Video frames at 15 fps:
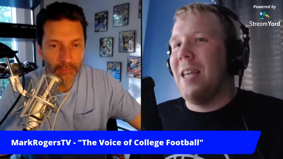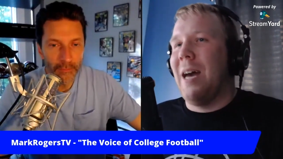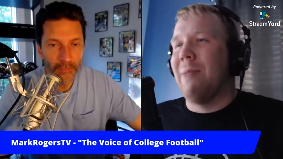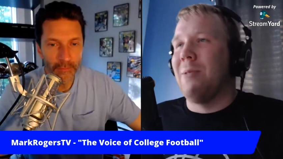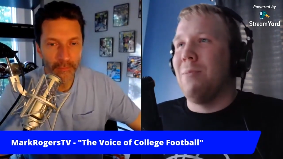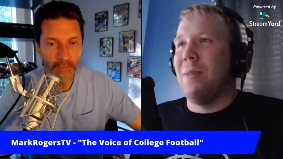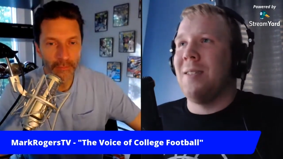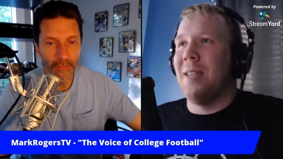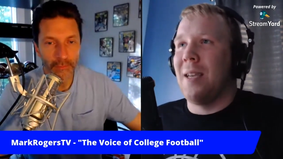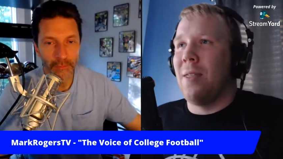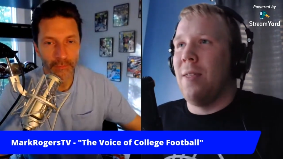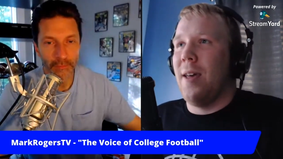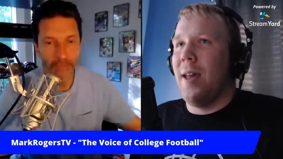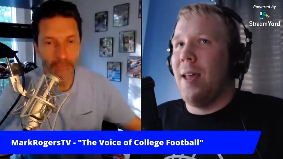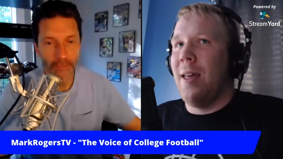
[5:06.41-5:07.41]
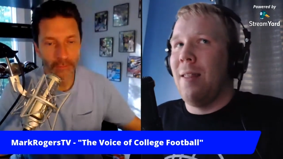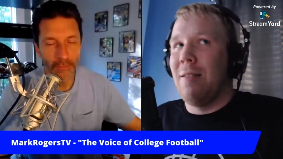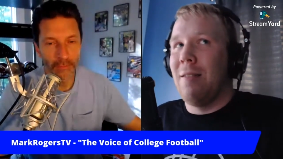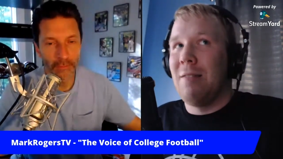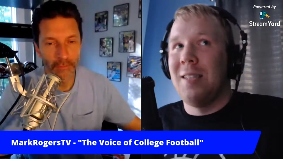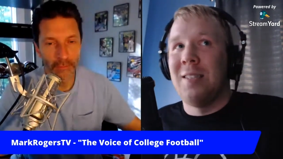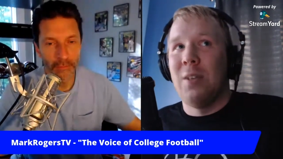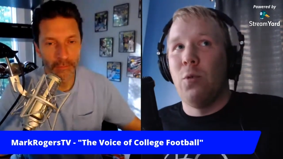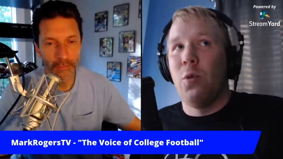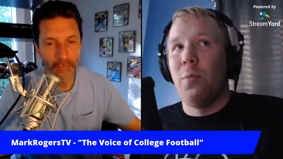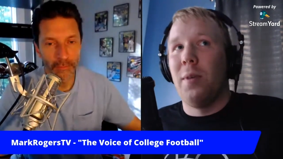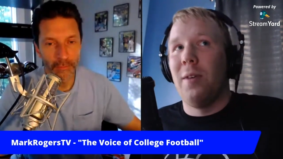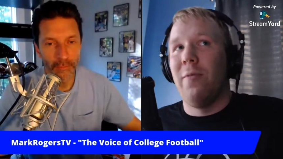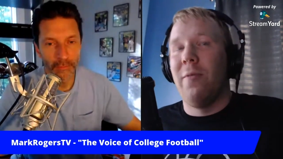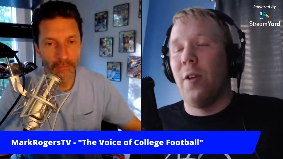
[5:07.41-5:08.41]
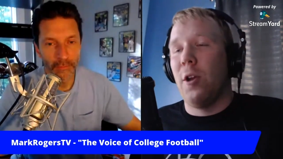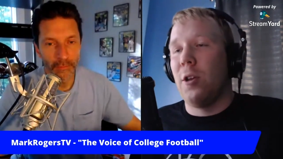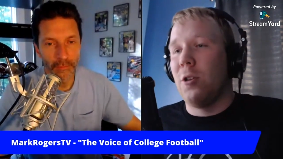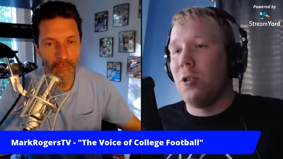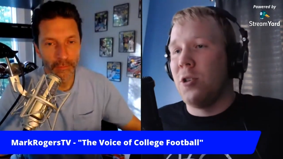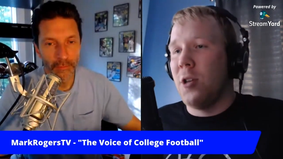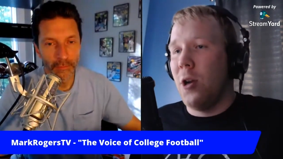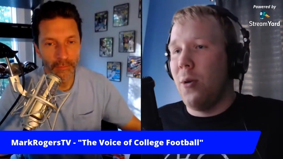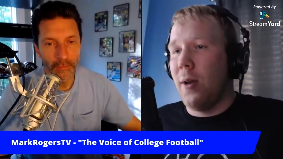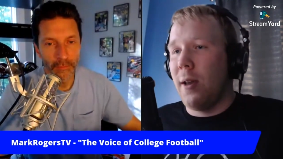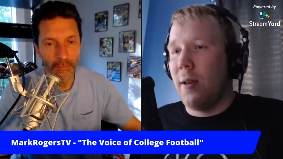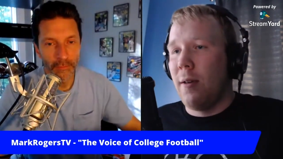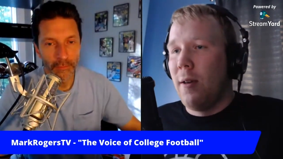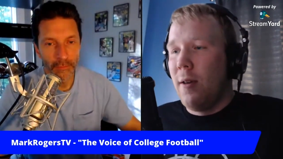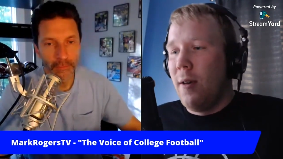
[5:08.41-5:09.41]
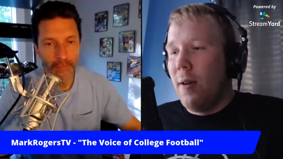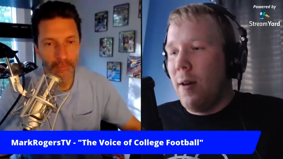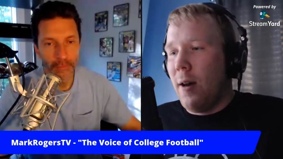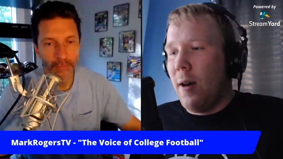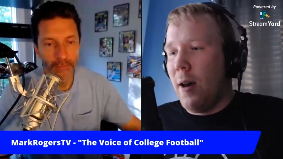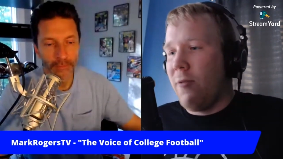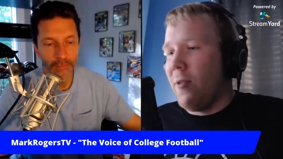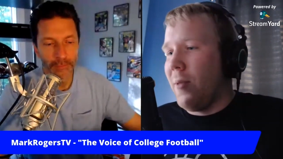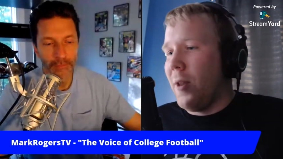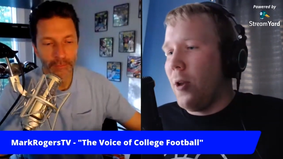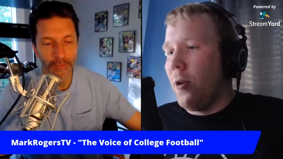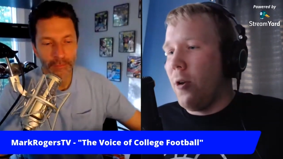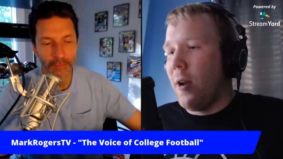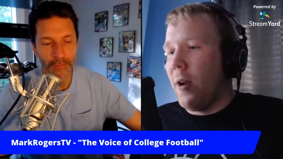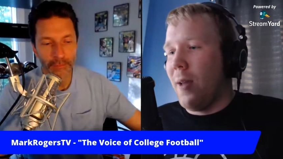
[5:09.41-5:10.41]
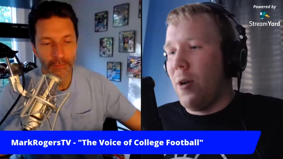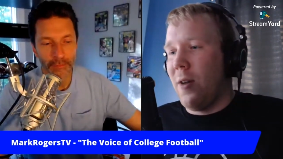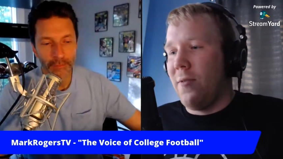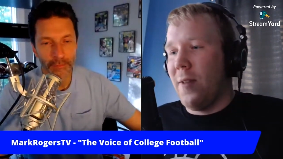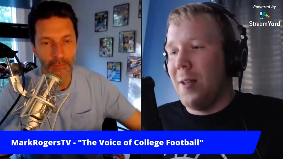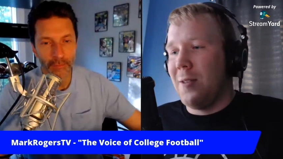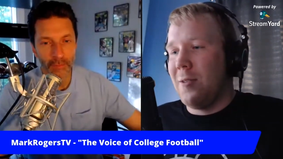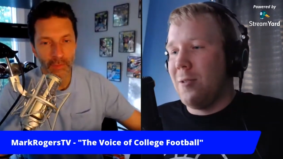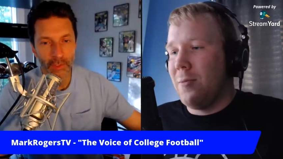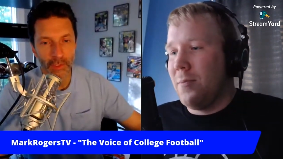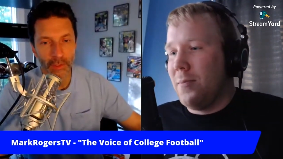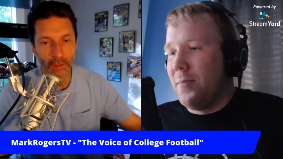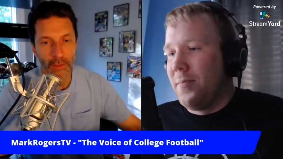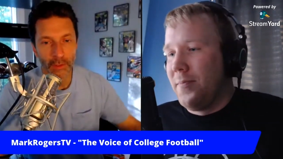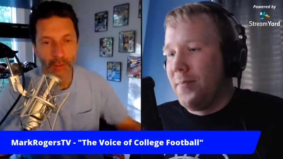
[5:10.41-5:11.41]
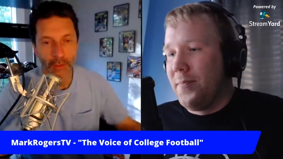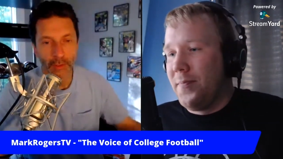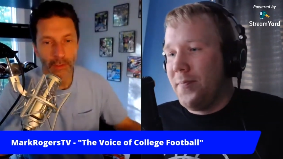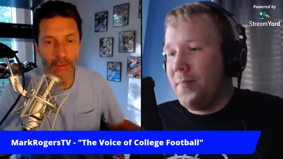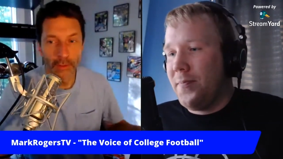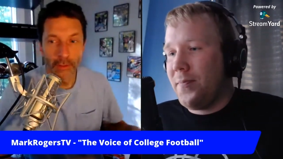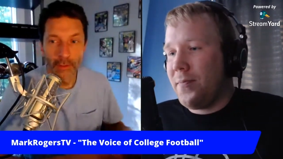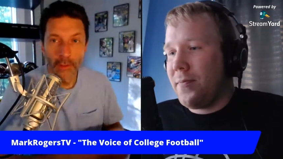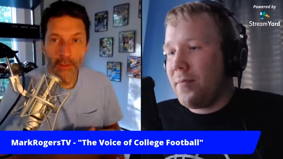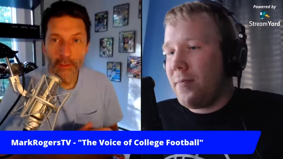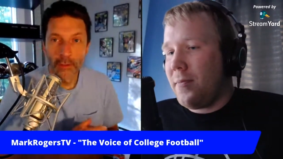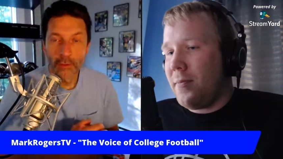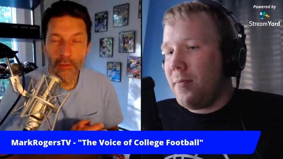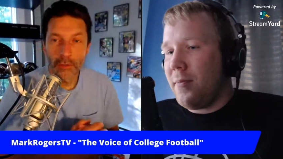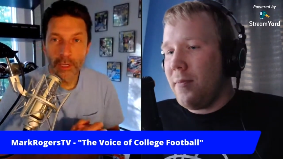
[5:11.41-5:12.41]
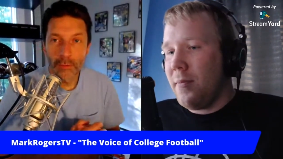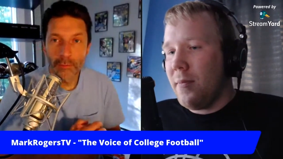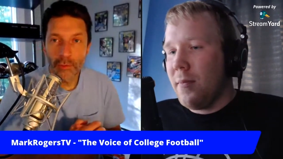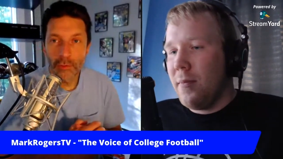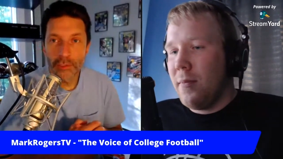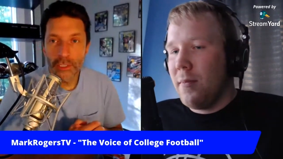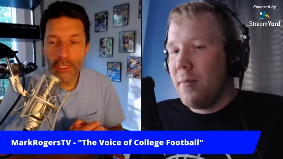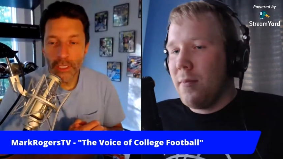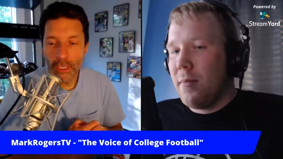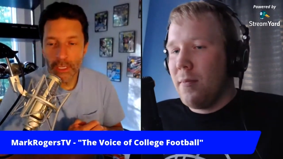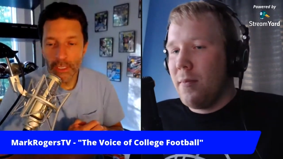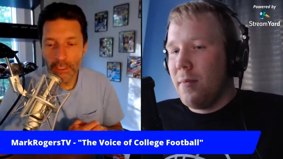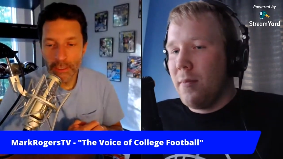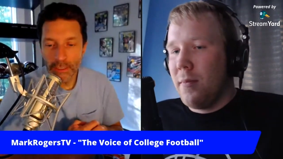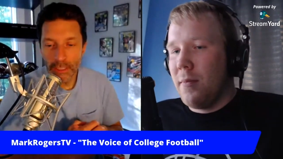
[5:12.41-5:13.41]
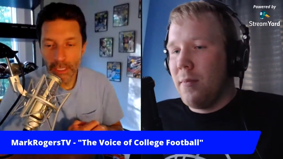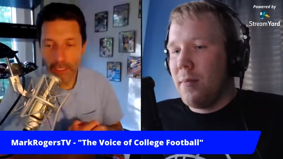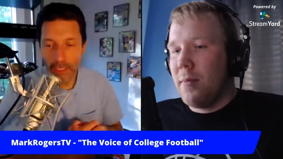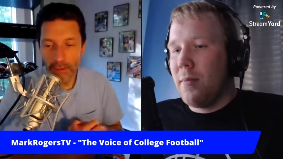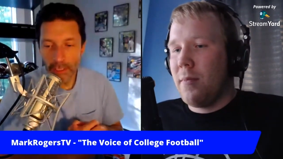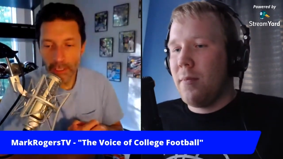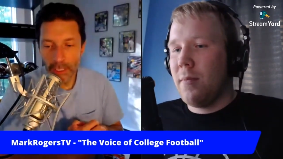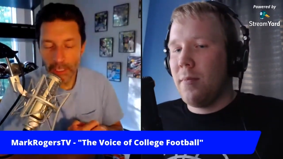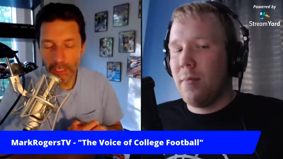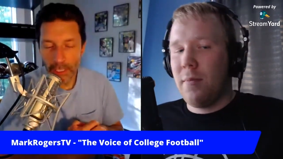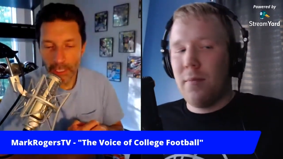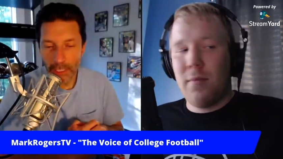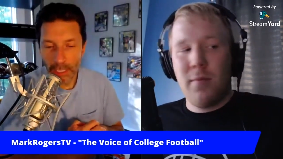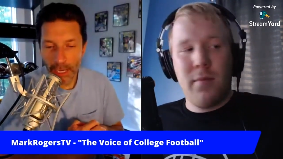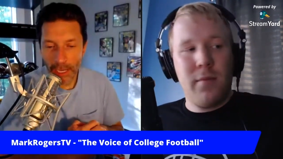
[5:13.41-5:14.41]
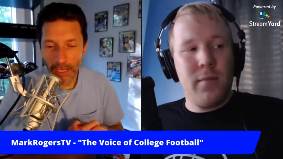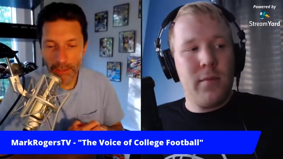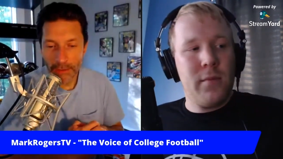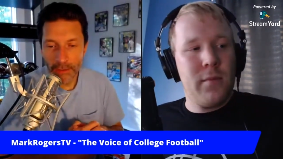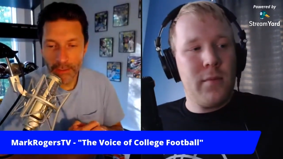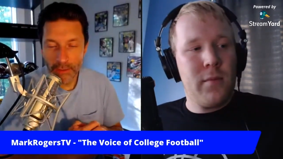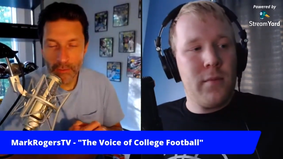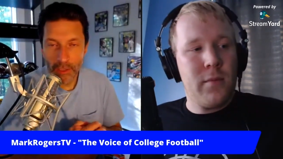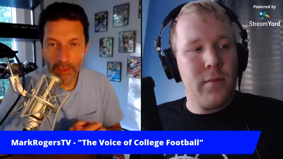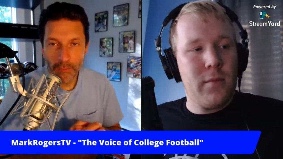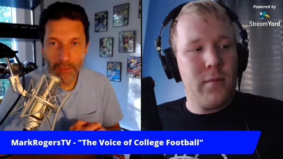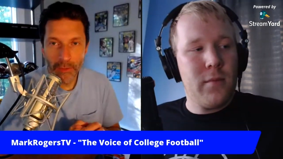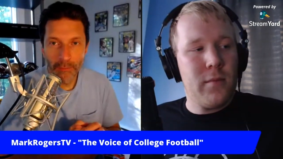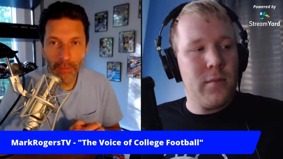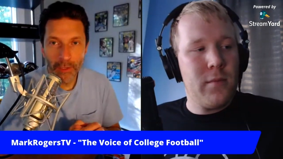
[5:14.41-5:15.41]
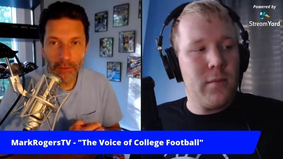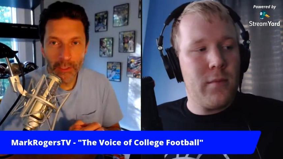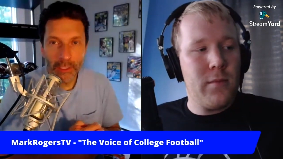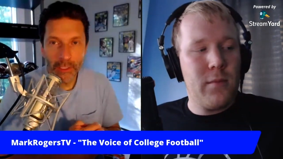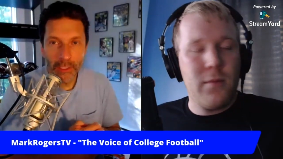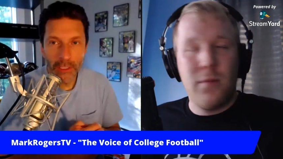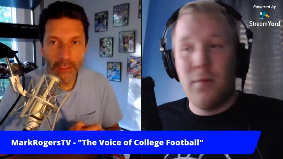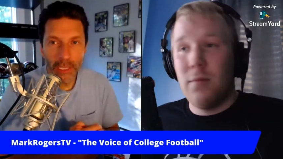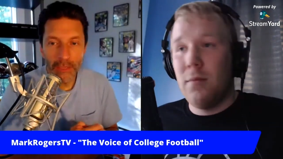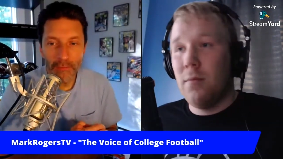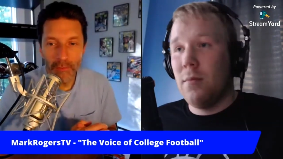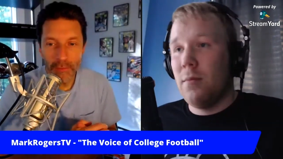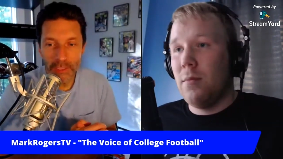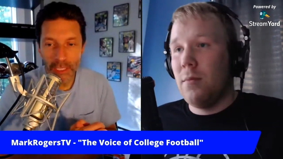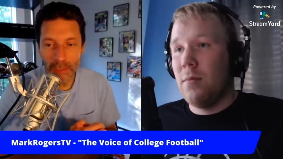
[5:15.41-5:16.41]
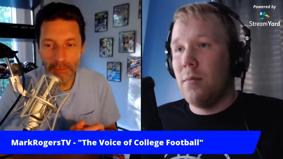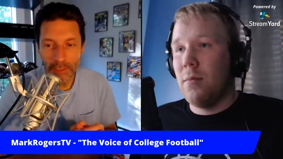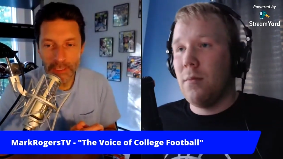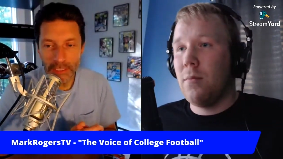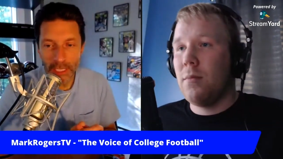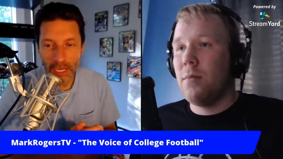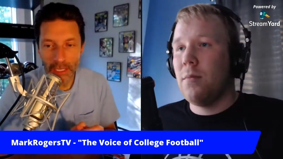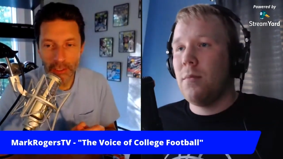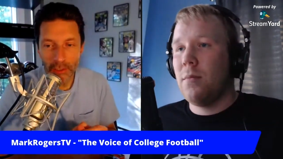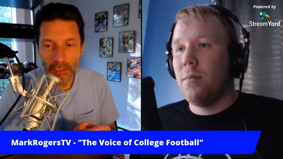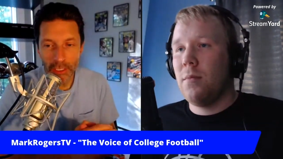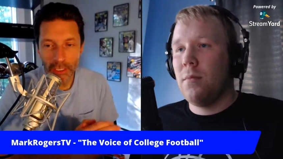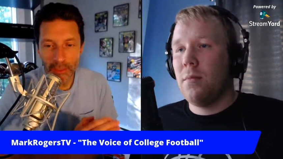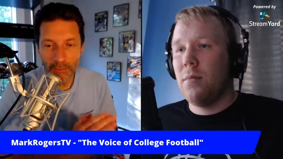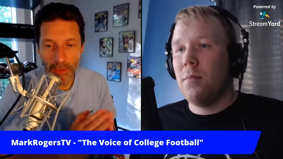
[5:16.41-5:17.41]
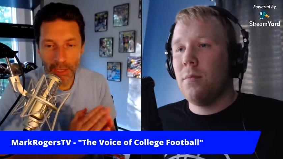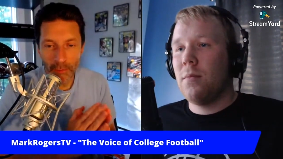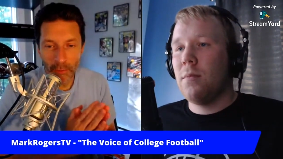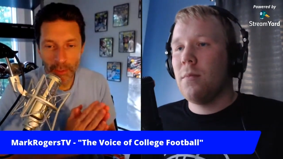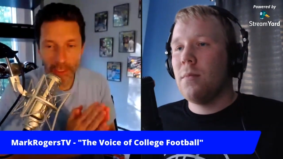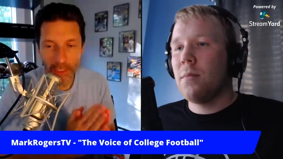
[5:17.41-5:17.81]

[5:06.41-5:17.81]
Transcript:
Speaker 1: optimistic that at least it will be a very good showing from the Notre Dame offense.
Speaker 2: Notre Dame, Georgia on a Saturday night in Athens. We got Ben Belden on the line from Slap the Sign. You can get my weekly